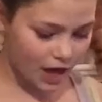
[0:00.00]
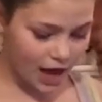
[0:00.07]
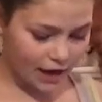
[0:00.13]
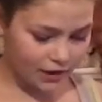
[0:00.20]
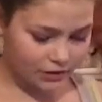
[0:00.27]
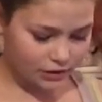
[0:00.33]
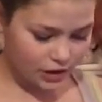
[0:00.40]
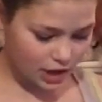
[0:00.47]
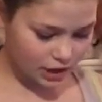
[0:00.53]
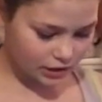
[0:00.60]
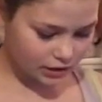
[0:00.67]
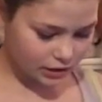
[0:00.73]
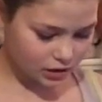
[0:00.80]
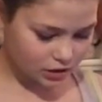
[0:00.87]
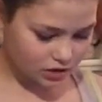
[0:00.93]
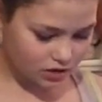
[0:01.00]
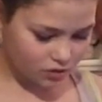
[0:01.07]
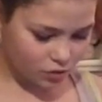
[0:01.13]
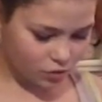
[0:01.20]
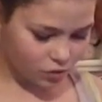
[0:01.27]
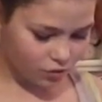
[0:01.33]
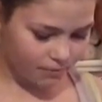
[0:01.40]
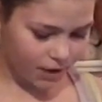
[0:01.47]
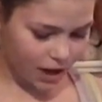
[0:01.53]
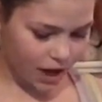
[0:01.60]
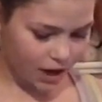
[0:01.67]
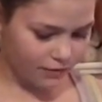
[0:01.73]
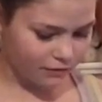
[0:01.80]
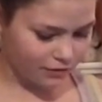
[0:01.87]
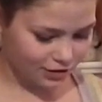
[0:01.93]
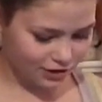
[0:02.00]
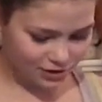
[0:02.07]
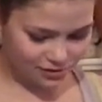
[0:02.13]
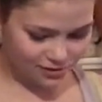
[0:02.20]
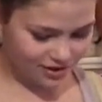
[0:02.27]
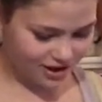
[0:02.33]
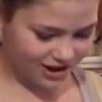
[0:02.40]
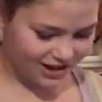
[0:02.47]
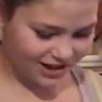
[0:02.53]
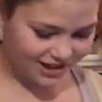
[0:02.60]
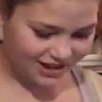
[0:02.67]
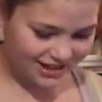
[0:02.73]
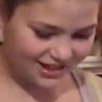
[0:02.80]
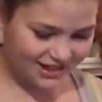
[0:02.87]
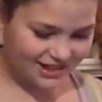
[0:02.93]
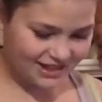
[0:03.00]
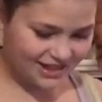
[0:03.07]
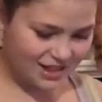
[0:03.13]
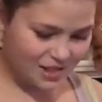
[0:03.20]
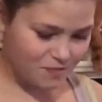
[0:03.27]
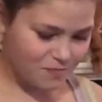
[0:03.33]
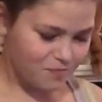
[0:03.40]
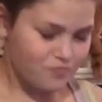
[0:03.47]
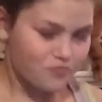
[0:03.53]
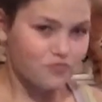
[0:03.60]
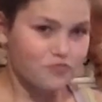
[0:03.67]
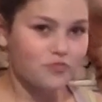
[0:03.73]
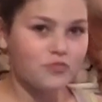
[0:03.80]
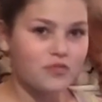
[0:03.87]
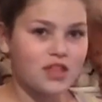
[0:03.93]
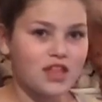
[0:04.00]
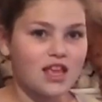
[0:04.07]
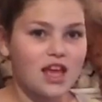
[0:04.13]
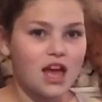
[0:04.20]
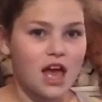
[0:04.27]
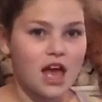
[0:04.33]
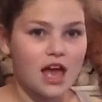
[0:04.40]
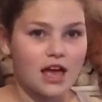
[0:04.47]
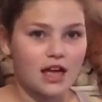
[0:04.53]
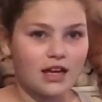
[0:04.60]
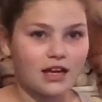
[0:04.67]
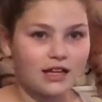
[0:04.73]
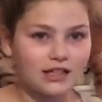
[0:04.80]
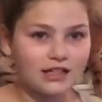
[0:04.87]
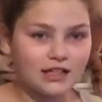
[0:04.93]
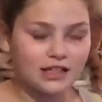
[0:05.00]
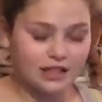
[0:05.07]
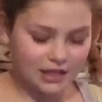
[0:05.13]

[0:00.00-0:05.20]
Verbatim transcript: I used oh, it as a oh, school oh, bag oh, for a little oh, while. Oh my gosh. Oh.